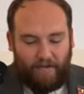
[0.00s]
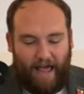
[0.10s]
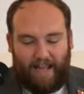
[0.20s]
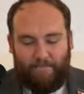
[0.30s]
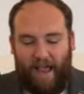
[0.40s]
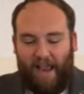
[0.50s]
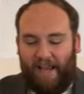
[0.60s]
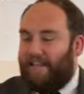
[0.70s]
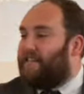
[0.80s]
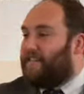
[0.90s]
that he
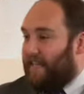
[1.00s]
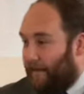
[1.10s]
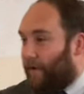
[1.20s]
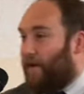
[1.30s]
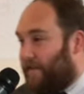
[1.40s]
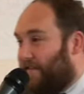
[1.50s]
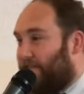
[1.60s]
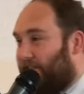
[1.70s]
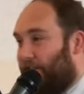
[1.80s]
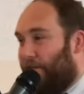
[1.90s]
may save
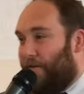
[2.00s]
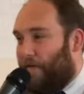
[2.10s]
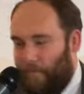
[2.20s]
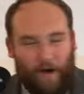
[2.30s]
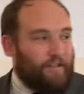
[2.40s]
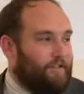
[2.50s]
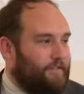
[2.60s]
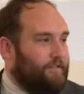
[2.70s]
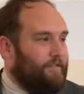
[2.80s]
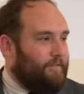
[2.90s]
us one
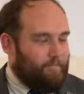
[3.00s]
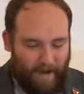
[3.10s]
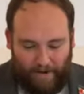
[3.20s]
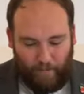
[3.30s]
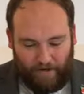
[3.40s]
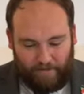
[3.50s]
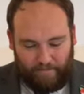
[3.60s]
by one.